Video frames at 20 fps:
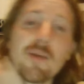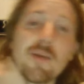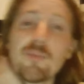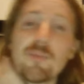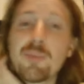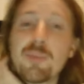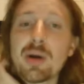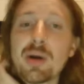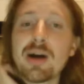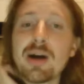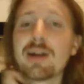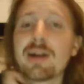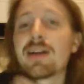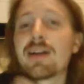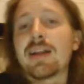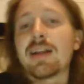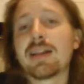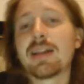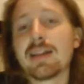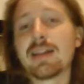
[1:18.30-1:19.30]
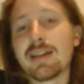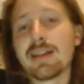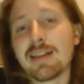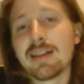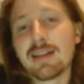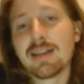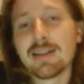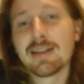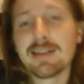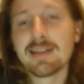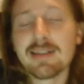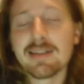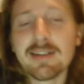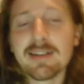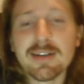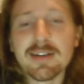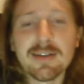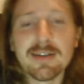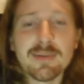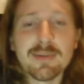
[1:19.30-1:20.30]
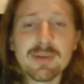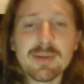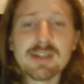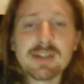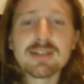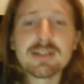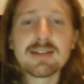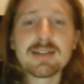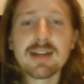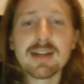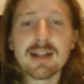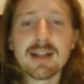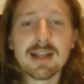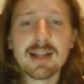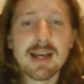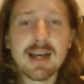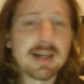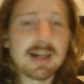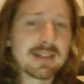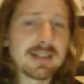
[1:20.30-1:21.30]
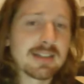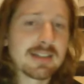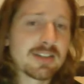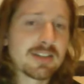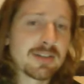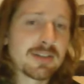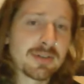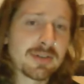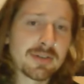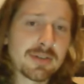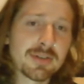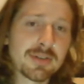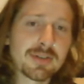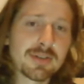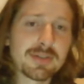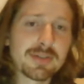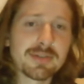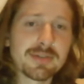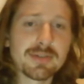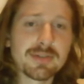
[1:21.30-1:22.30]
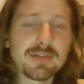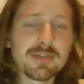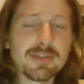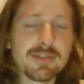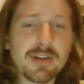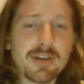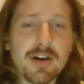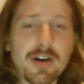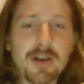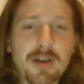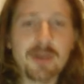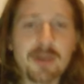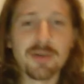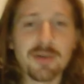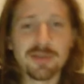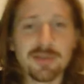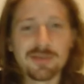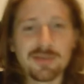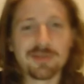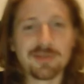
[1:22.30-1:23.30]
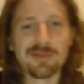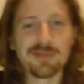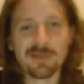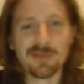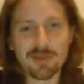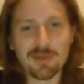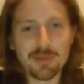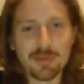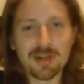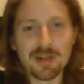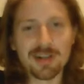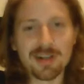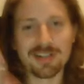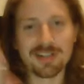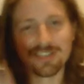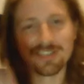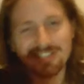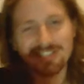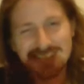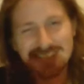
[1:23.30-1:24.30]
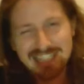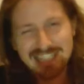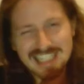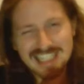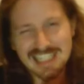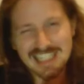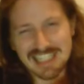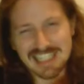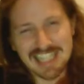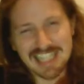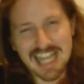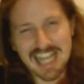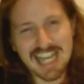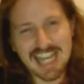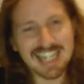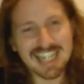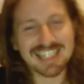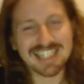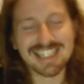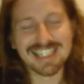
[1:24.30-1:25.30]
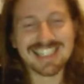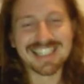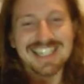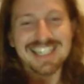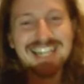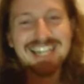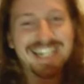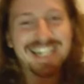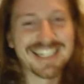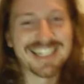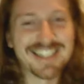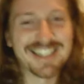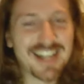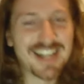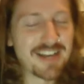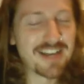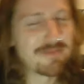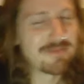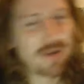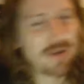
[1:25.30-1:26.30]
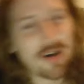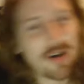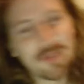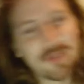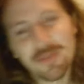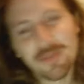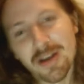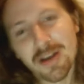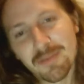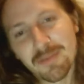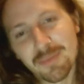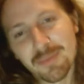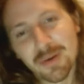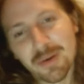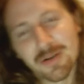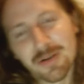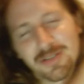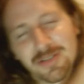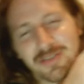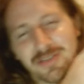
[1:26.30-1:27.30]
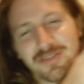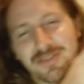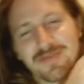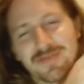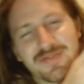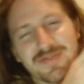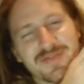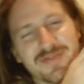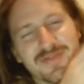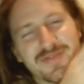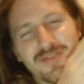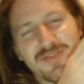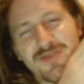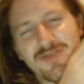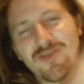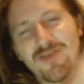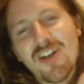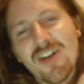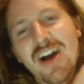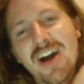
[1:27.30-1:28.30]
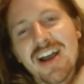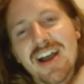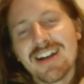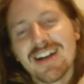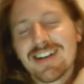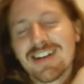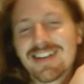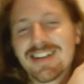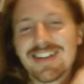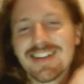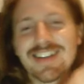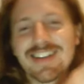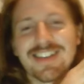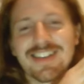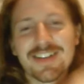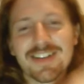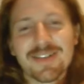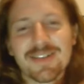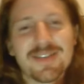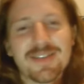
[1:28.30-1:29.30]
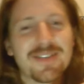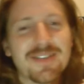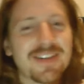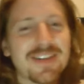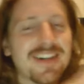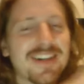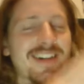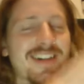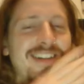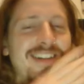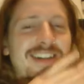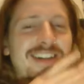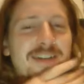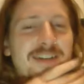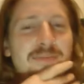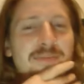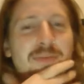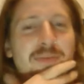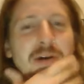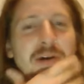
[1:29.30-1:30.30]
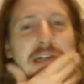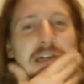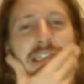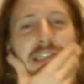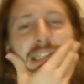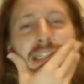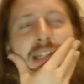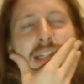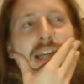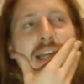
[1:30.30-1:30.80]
But, you know, once Dele Alli took the whole world in his hands and, and popped that ball right in the corner like a boss.